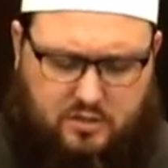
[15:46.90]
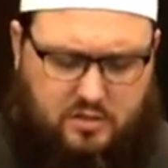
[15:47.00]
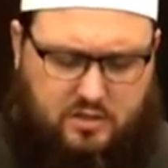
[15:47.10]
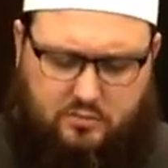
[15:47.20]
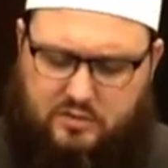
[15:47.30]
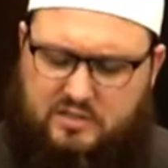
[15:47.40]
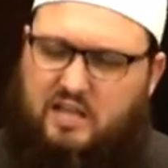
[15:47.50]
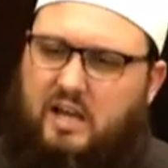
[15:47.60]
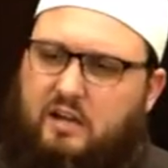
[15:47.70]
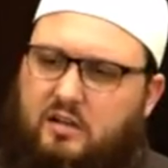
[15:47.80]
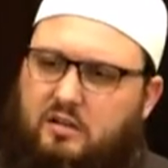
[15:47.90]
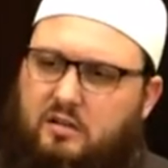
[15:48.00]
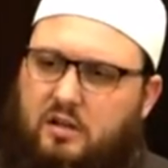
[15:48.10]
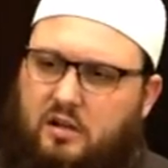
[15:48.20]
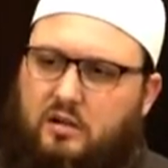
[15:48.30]
it was like
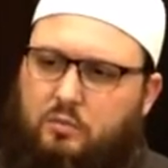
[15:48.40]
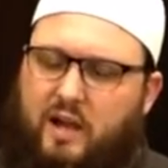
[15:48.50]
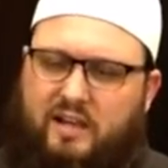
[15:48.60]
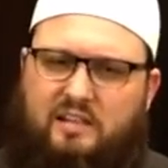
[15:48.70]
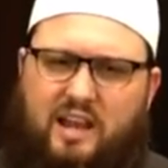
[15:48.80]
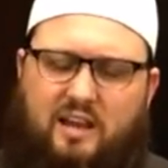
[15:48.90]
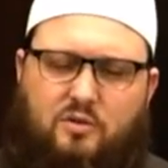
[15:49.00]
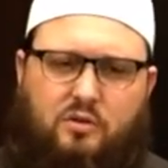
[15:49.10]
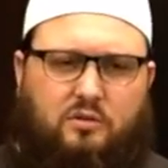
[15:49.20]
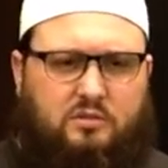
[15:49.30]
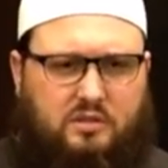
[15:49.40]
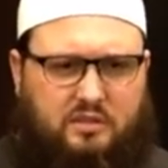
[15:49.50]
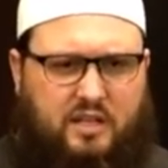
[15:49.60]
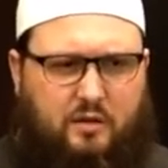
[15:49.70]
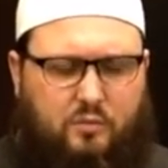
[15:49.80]
a rectangle and
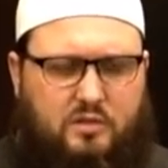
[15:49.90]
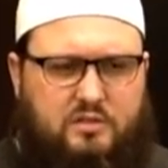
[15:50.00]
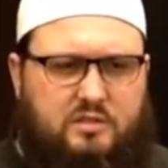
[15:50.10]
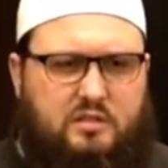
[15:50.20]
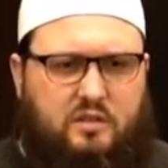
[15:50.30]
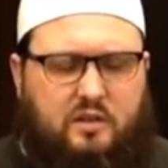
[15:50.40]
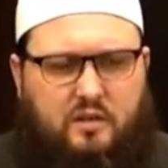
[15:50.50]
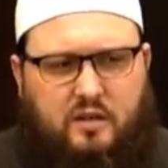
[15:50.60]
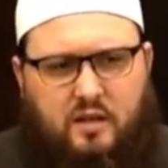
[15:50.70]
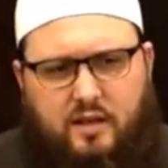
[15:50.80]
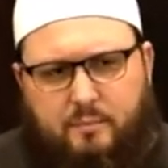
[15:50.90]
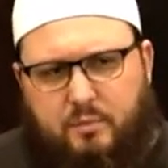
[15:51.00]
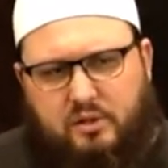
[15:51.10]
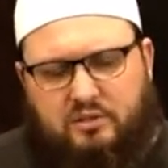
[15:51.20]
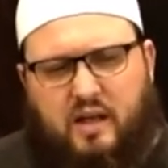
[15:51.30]
then it was uh,
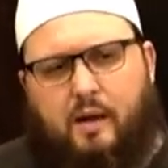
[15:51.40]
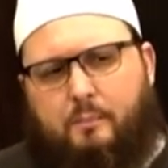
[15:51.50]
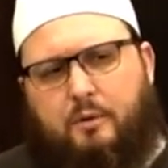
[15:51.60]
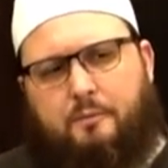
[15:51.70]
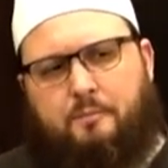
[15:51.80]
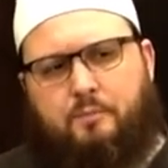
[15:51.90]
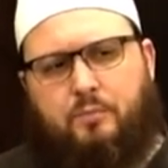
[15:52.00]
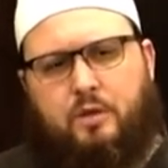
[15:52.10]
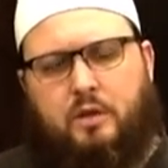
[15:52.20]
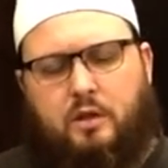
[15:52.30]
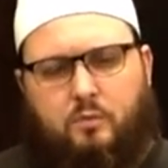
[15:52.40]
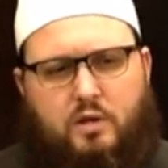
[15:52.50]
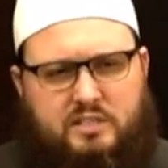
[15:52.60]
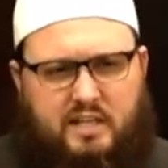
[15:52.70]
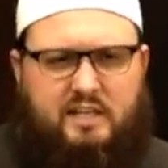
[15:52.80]
built up. It
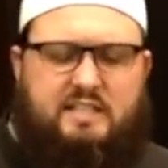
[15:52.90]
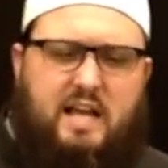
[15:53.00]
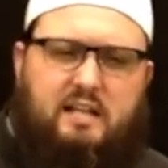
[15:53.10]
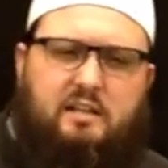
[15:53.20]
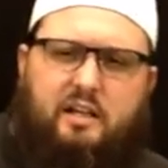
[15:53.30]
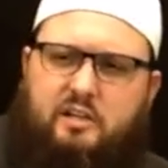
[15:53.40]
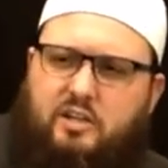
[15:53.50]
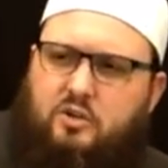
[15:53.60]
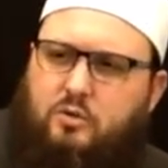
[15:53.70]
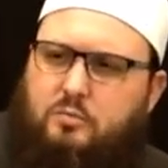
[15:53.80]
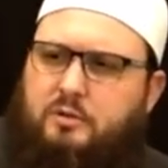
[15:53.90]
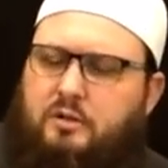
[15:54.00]
wasn't exactly a cube.